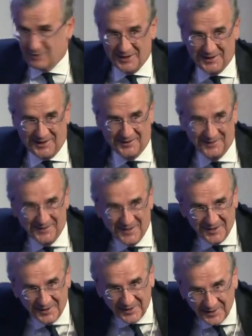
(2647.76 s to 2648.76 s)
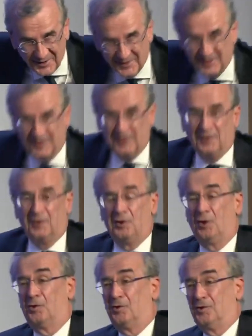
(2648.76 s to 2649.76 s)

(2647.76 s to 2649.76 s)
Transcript: you because you've given me a timeline on the